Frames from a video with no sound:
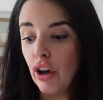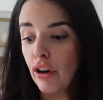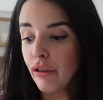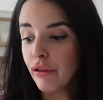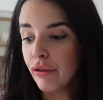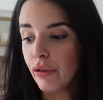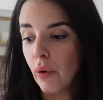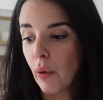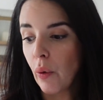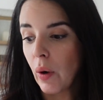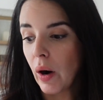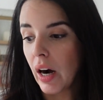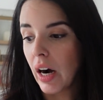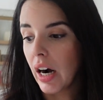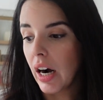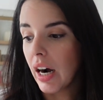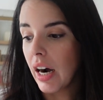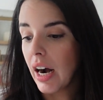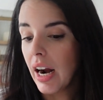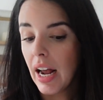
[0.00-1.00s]

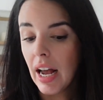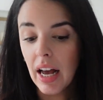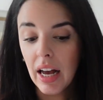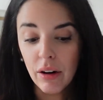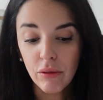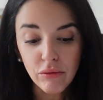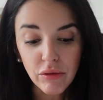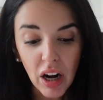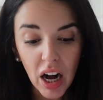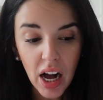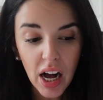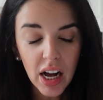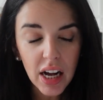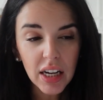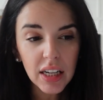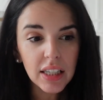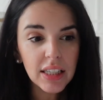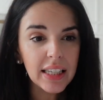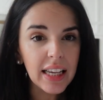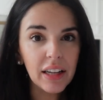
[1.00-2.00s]
for
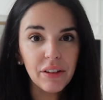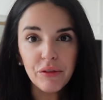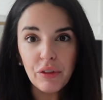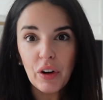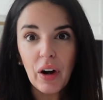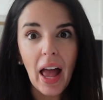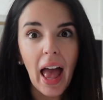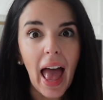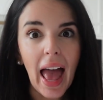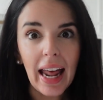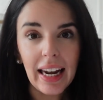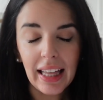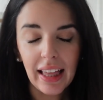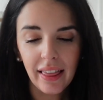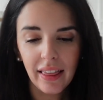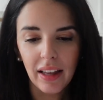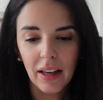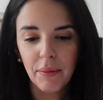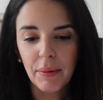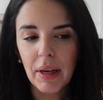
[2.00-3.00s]
rugs and for
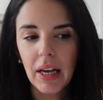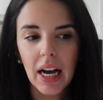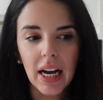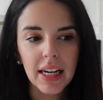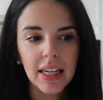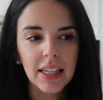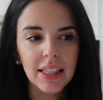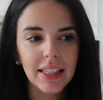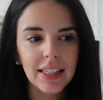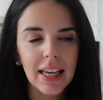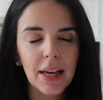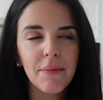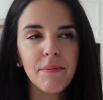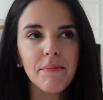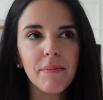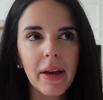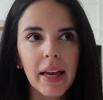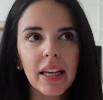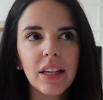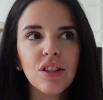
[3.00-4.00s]
anything, because it
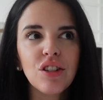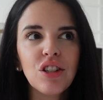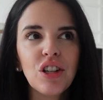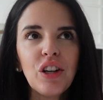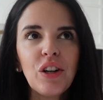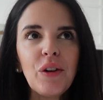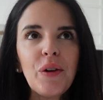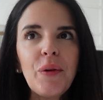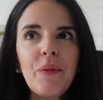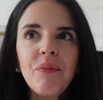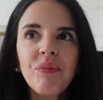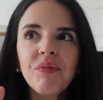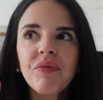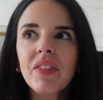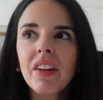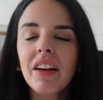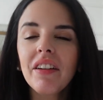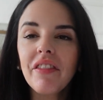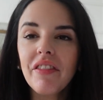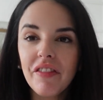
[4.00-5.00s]
makes you
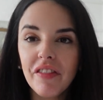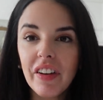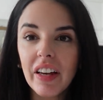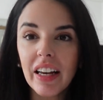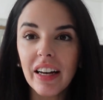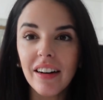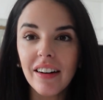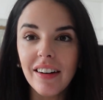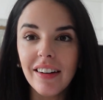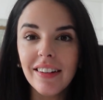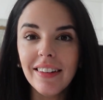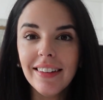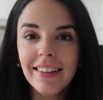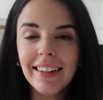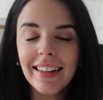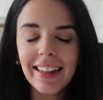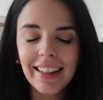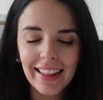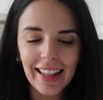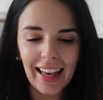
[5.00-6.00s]
feel
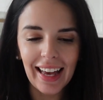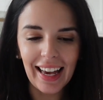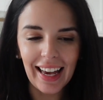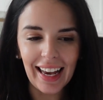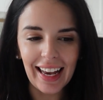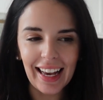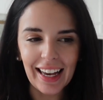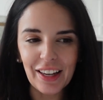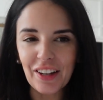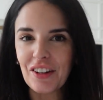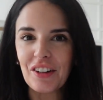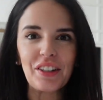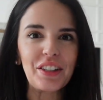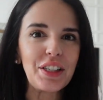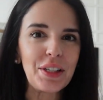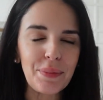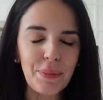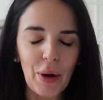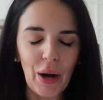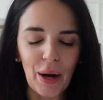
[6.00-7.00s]
like you're in a
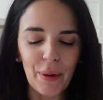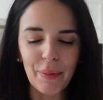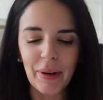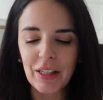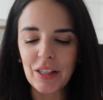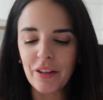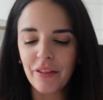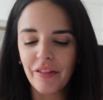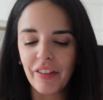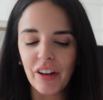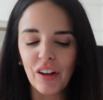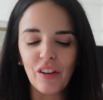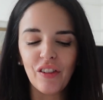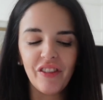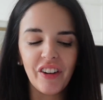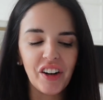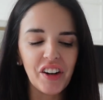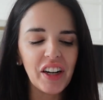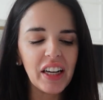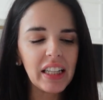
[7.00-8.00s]
spa. It makes you feel
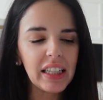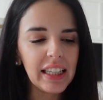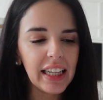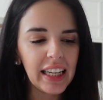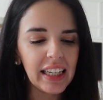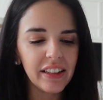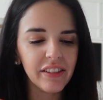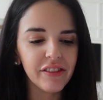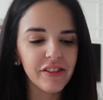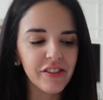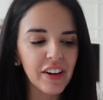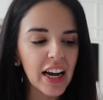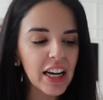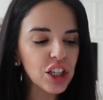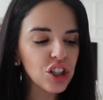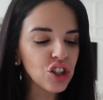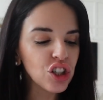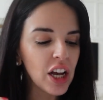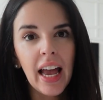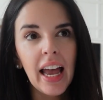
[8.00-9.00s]
very clean and
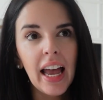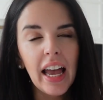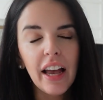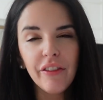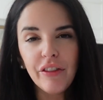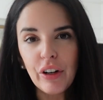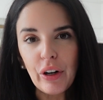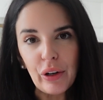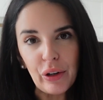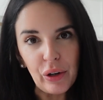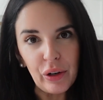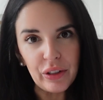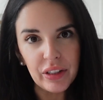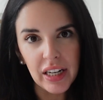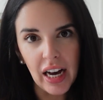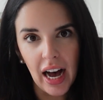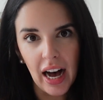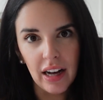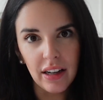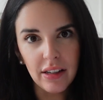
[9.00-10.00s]
fresh. If you go to
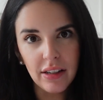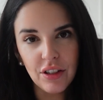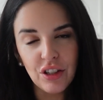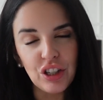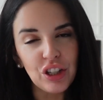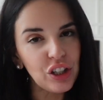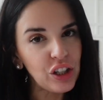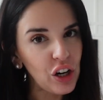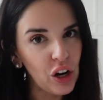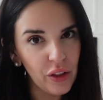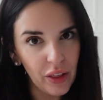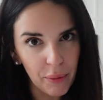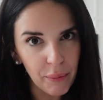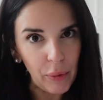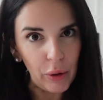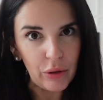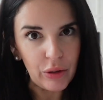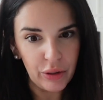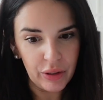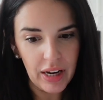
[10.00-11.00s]
hotels, you know that
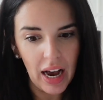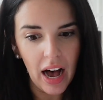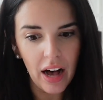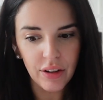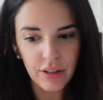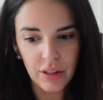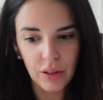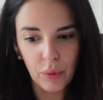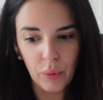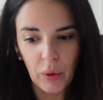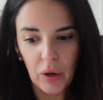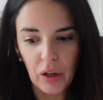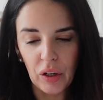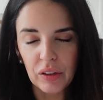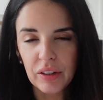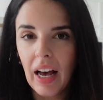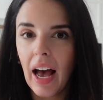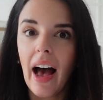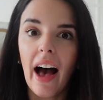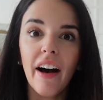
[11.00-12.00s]
most hotels in the
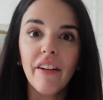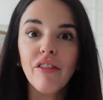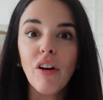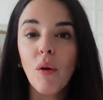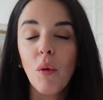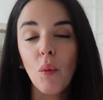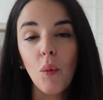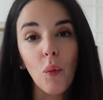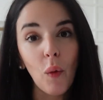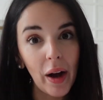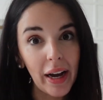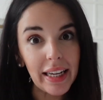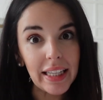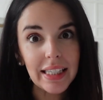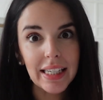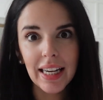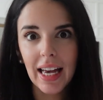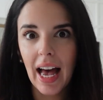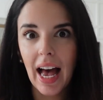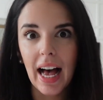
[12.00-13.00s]
world have
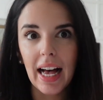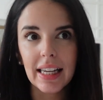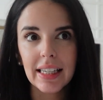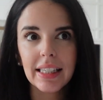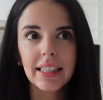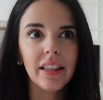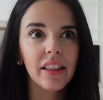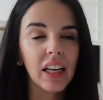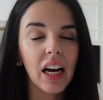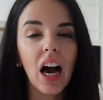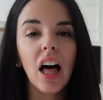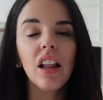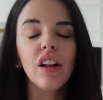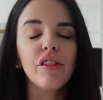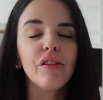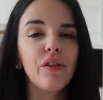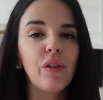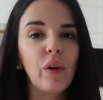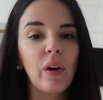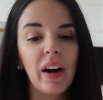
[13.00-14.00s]
white as the
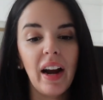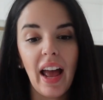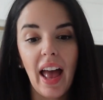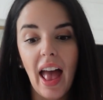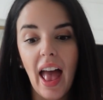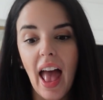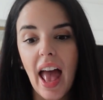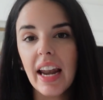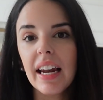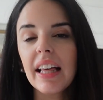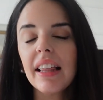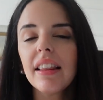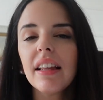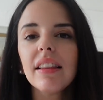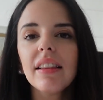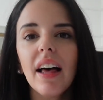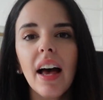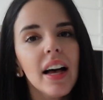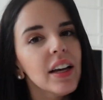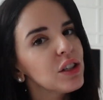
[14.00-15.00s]
color for
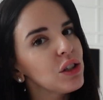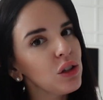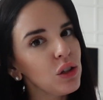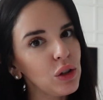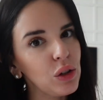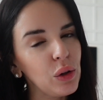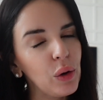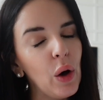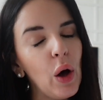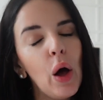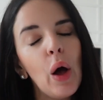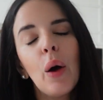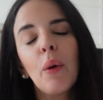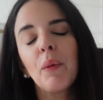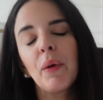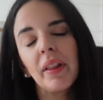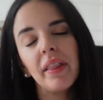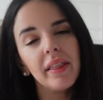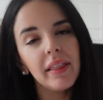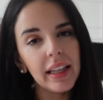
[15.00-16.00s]
anything that has to do
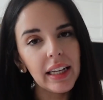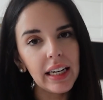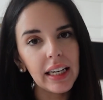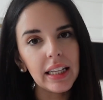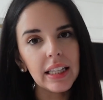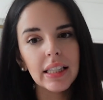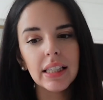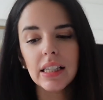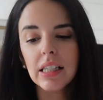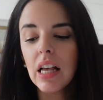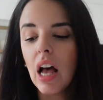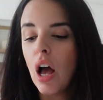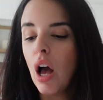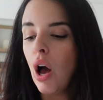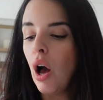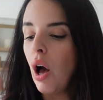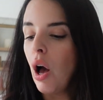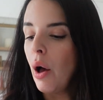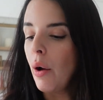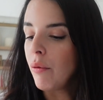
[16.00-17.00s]
with linens,
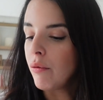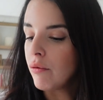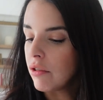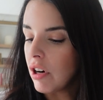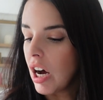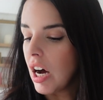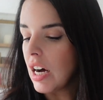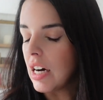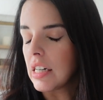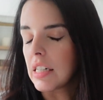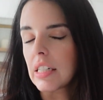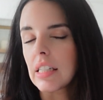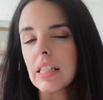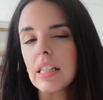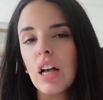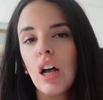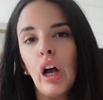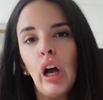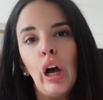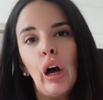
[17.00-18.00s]

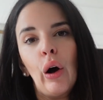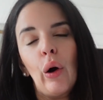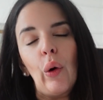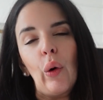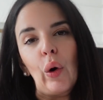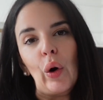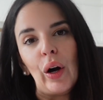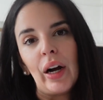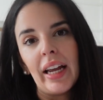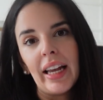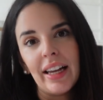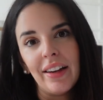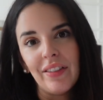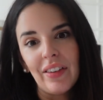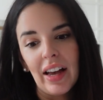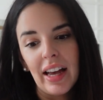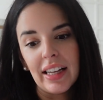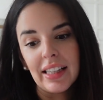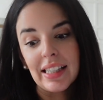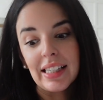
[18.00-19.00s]
rugs, or
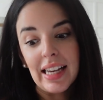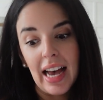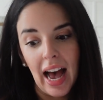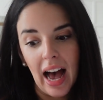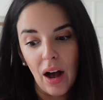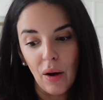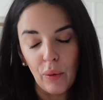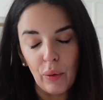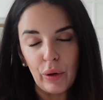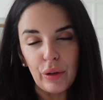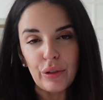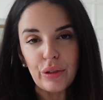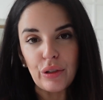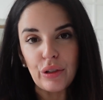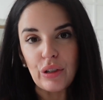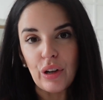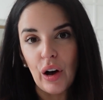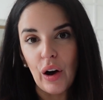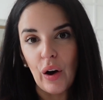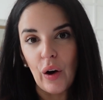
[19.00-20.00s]
even towels.
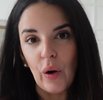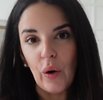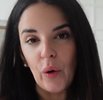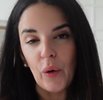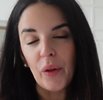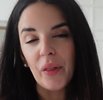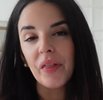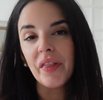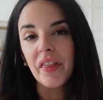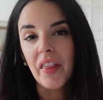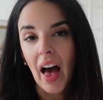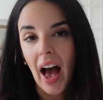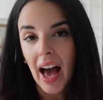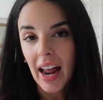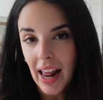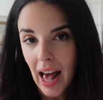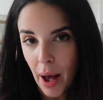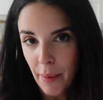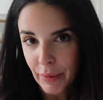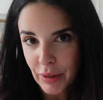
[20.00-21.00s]
So
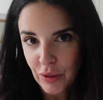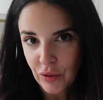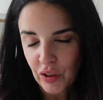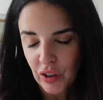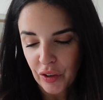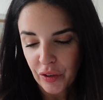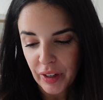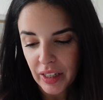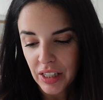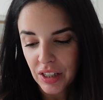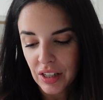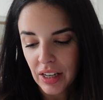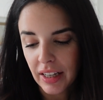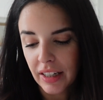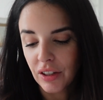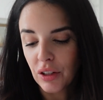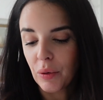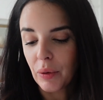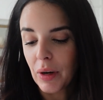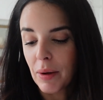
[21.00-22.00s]
that happens for a
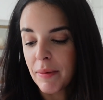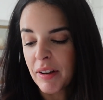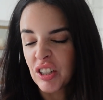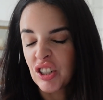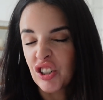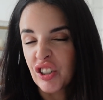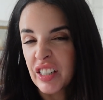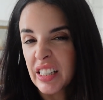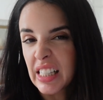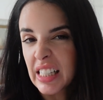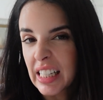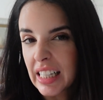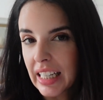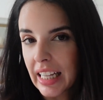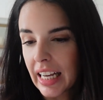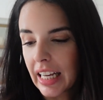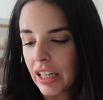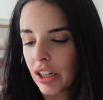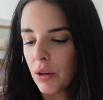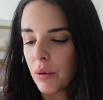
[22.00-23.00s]
reason. You wanna make sure it's
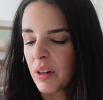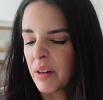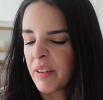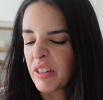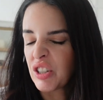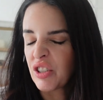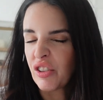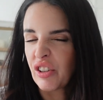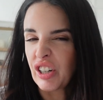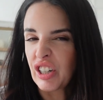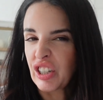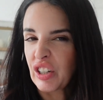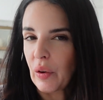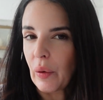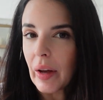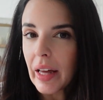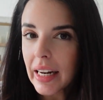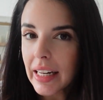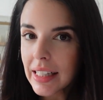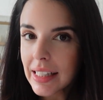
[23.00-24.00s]
clean, you wanna make sure there are no
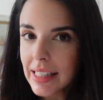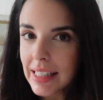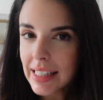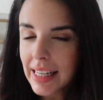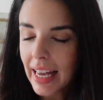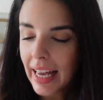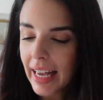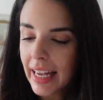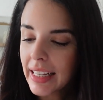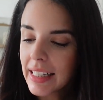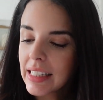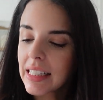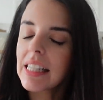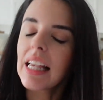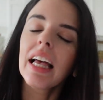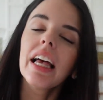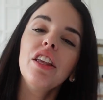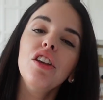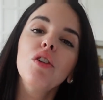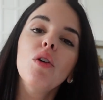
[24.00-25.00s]
hidden stains,
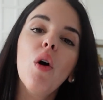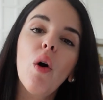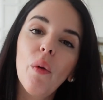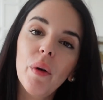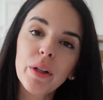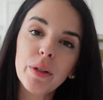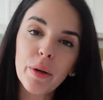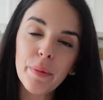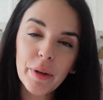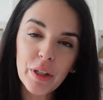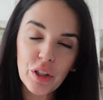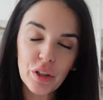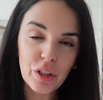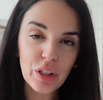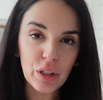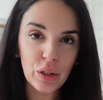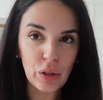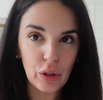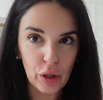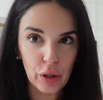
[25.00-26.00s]
and you always wanna make sure
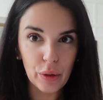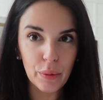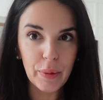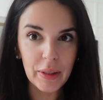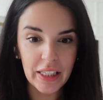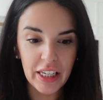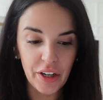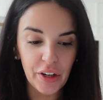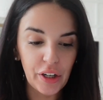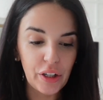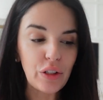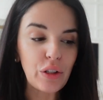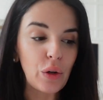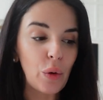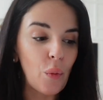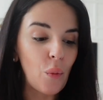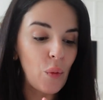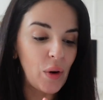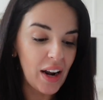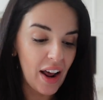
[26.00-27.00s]
it's a good material. So
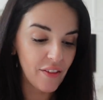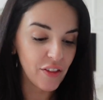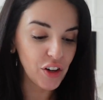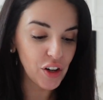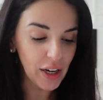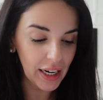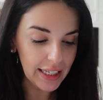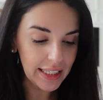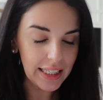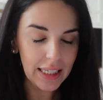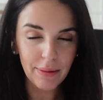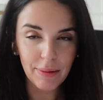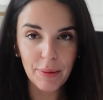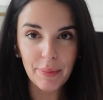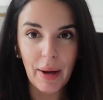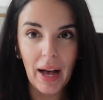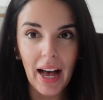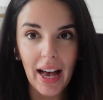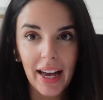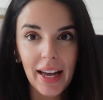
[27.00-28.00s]
whatever you guys see me
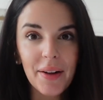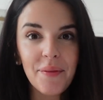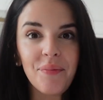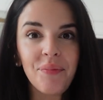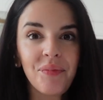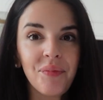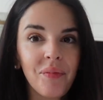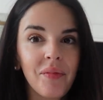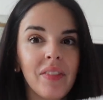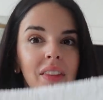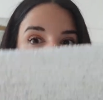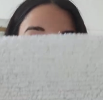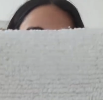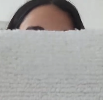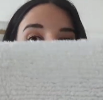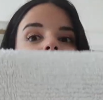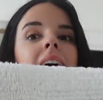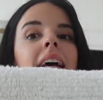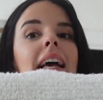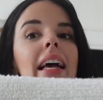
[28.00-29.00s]
buy,
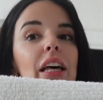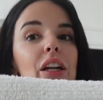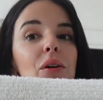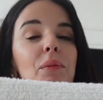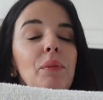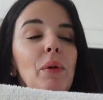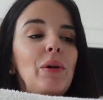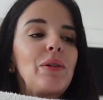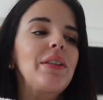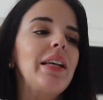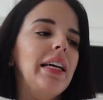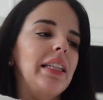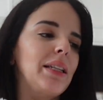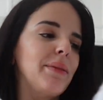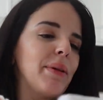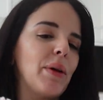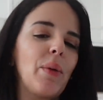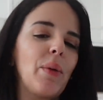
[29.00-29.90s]
it'll most likely be